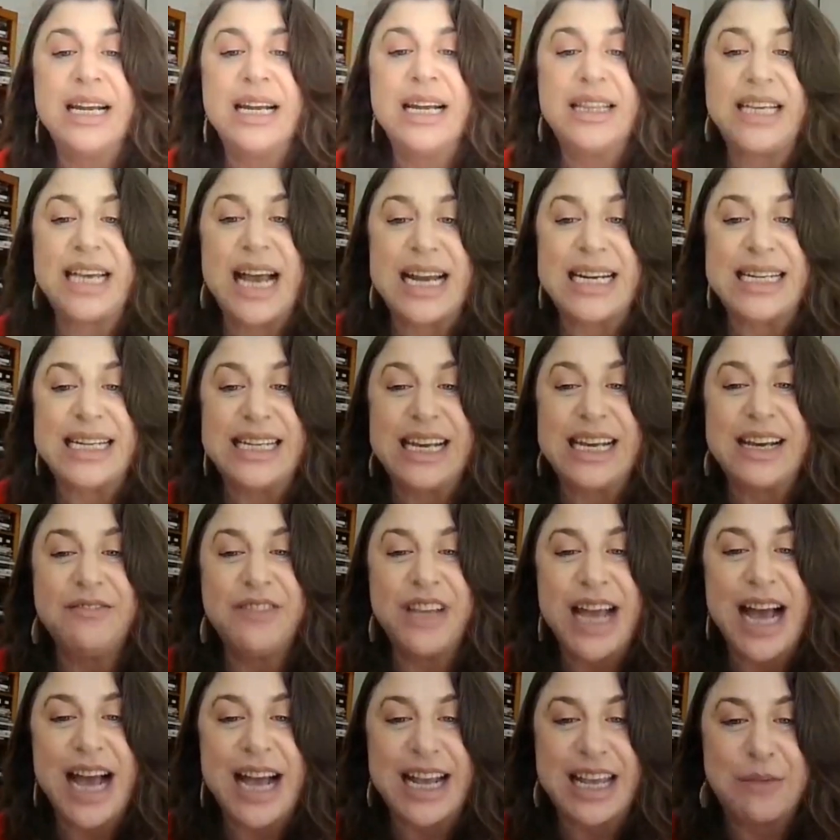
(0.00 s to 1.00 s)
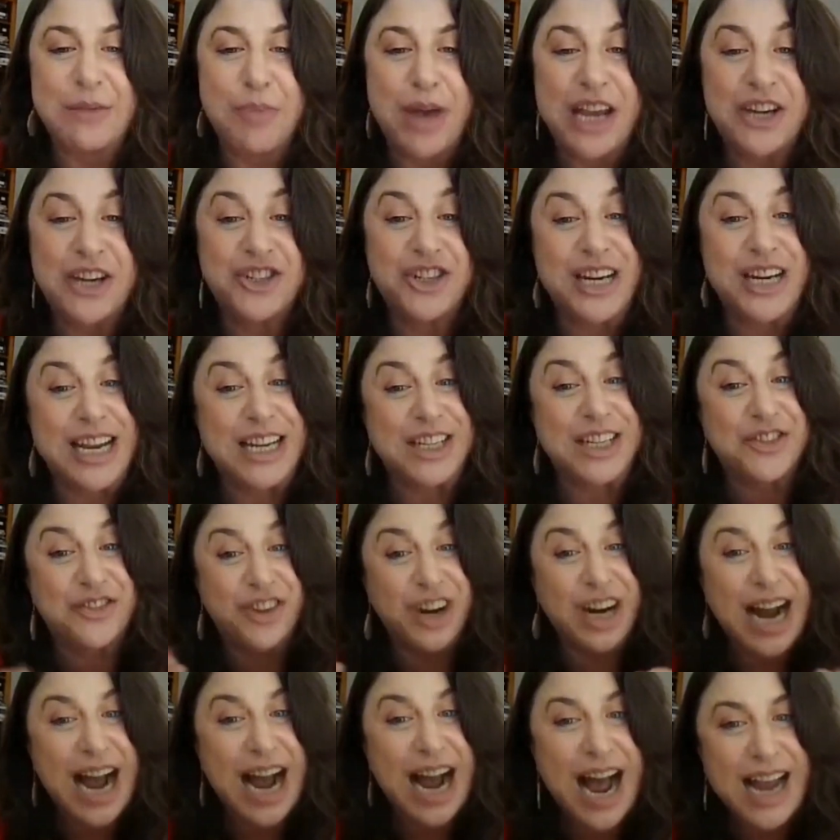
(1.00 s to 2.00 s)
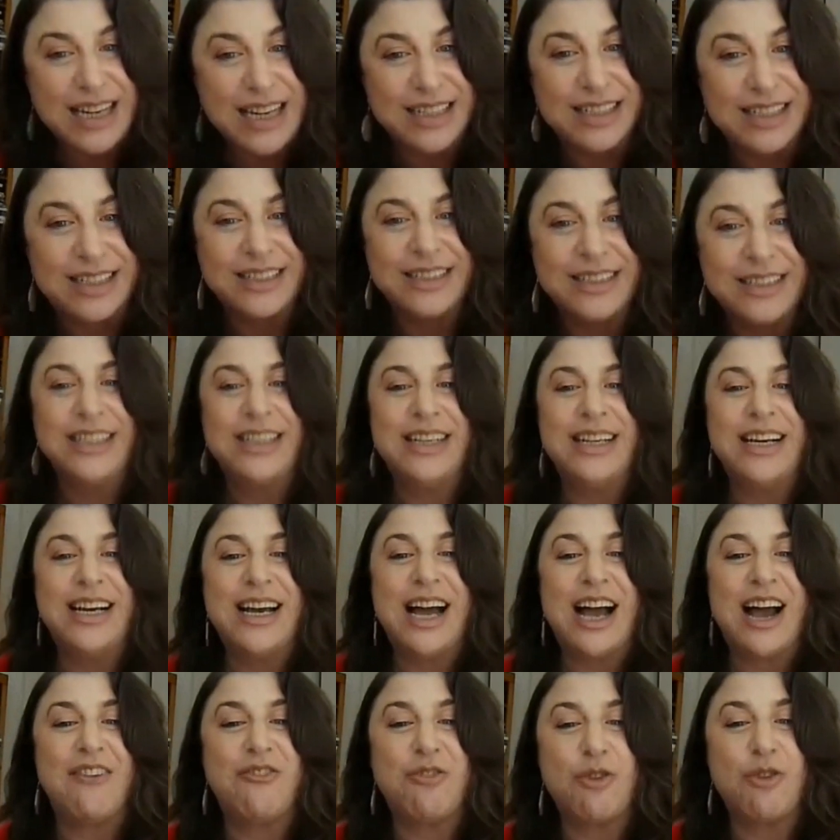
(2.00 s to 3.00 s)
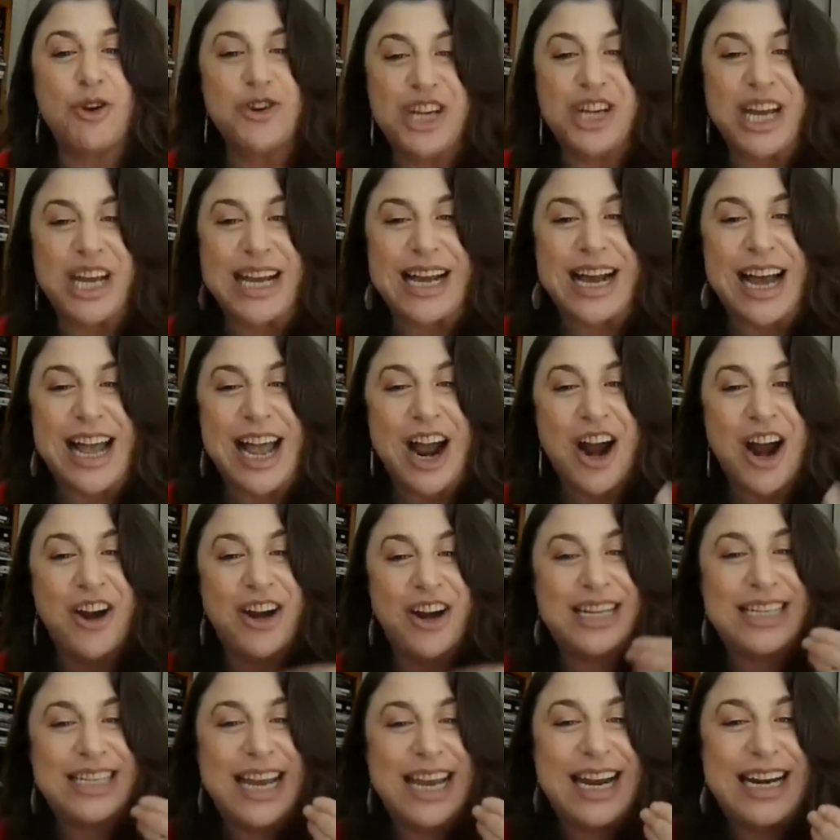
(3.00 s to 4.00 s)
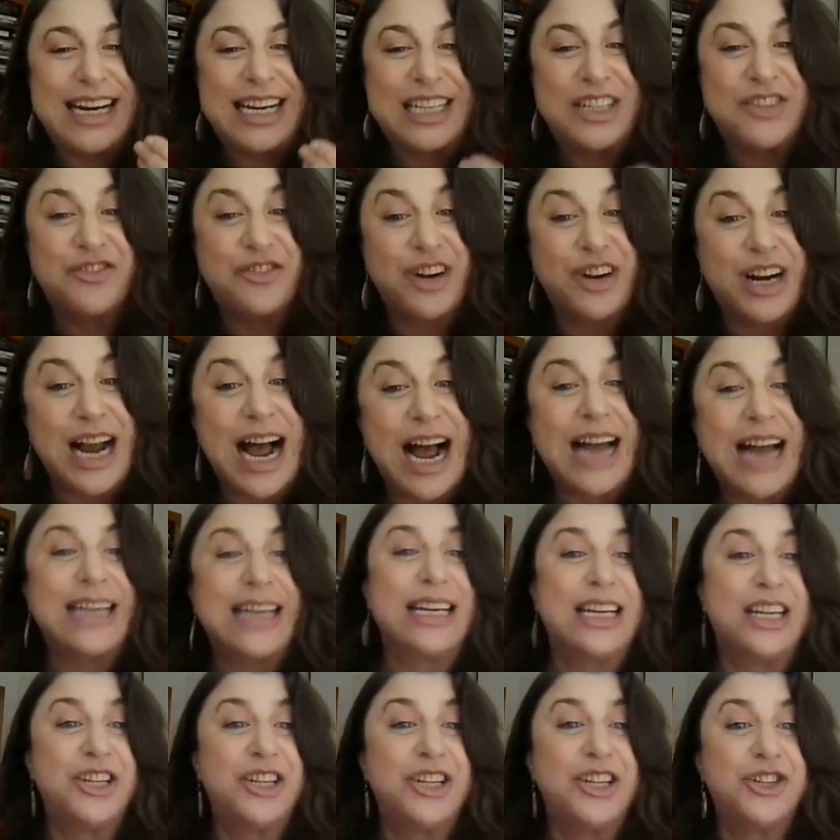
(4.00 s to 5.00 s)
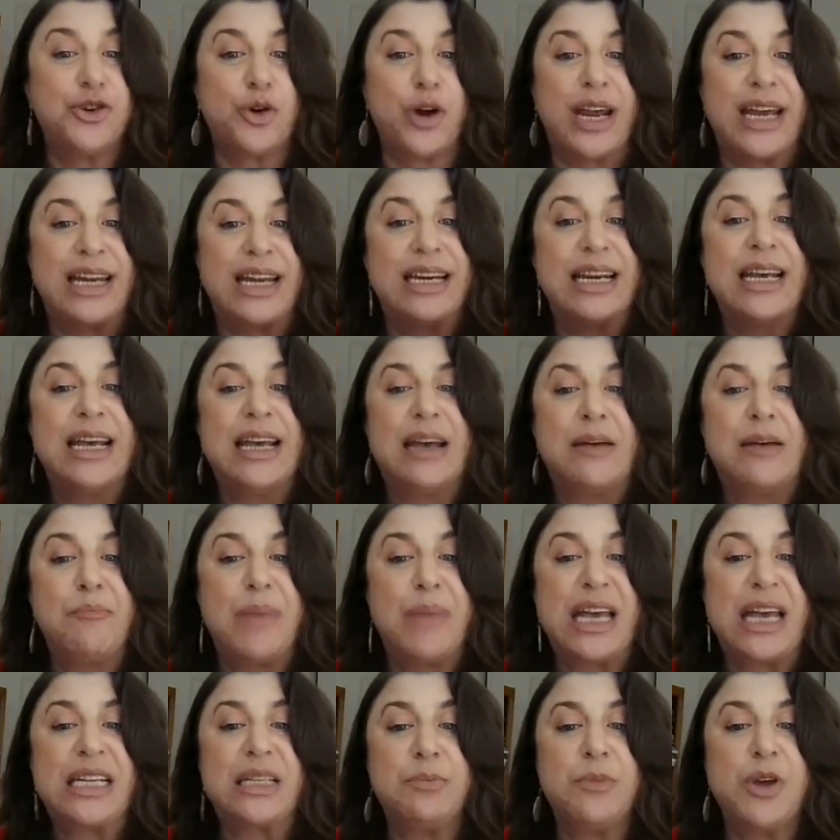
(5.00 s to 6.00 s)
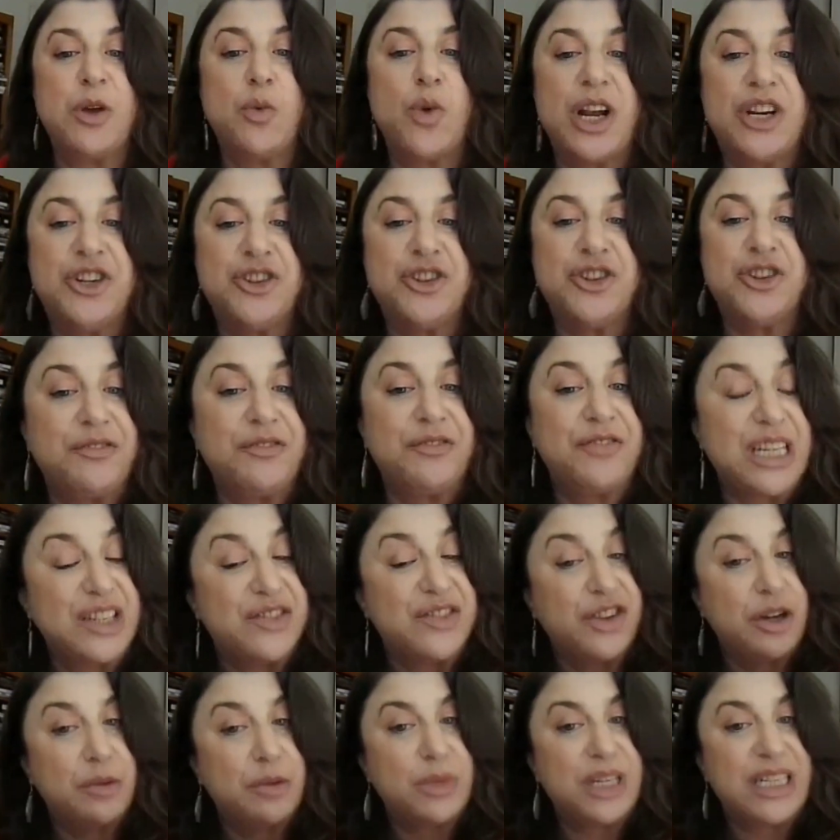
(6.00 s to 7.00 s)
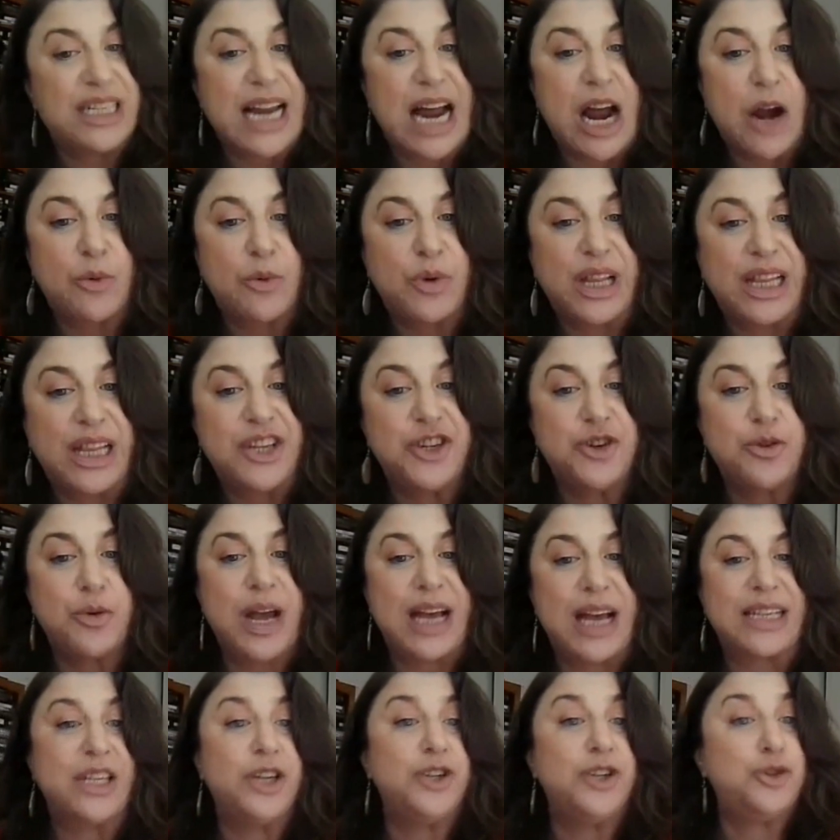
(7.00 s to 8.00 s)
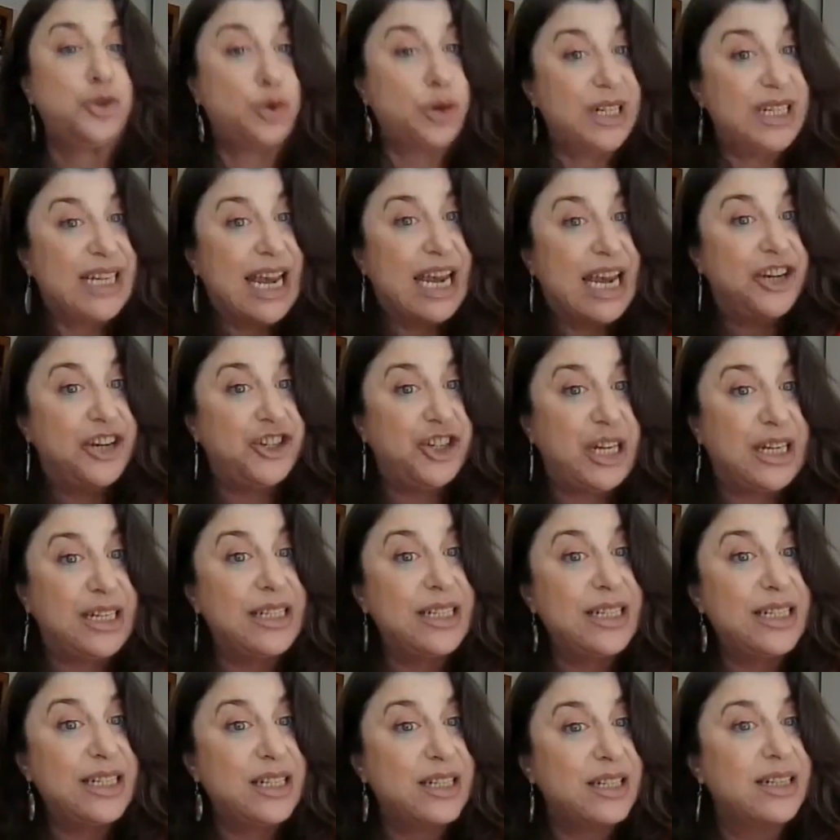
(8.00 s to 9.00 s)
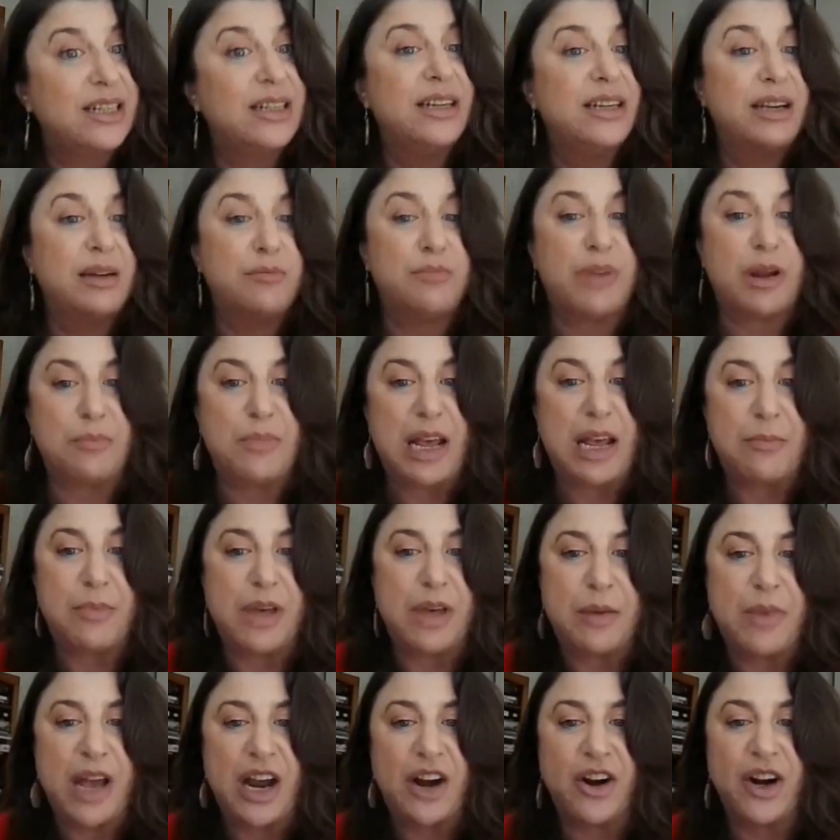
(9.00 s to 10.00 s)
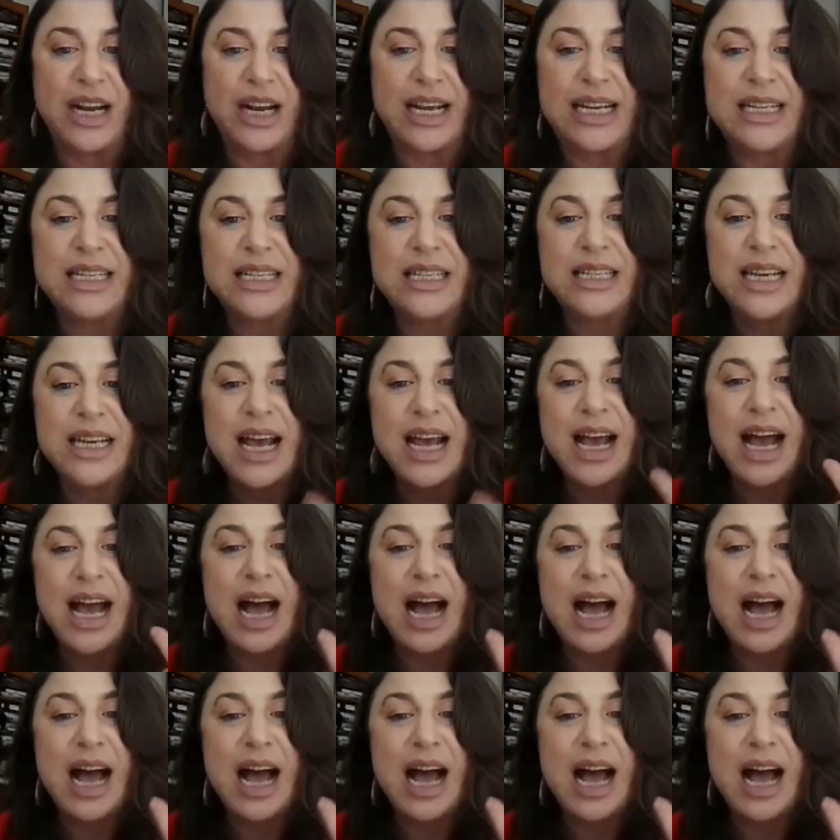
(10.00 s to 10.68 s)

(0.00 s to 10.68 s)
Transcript: The idea of the occupation as forgotten, of Roger Gaillard as Haiti's forgotten historian, makes me wonder if this film is not really directed towards Haitians, but maybe Americans.